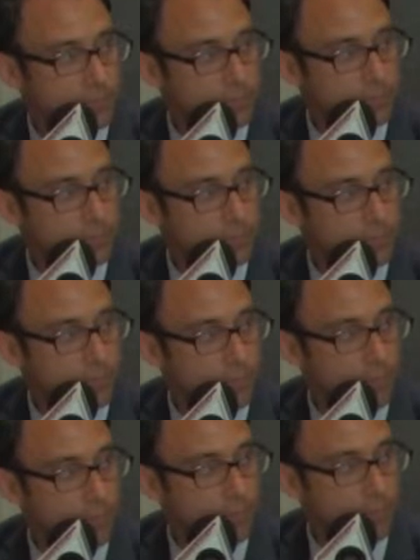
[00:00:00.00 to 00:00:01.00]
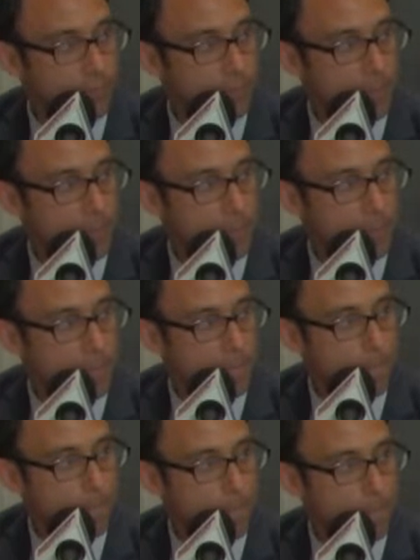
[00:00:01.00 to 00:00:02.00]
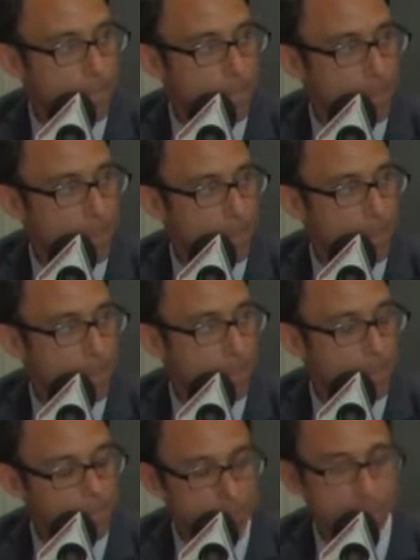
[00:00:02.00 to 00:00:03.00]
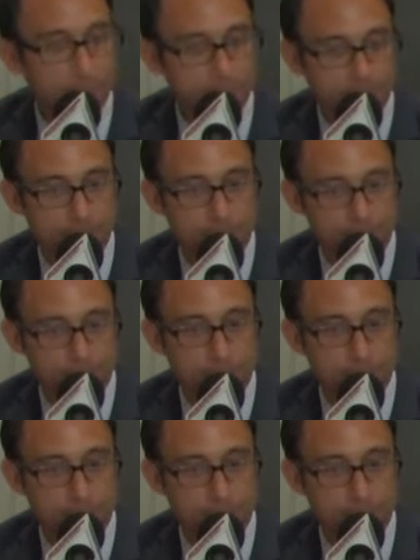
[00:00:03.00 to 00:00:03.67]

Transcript: (silent)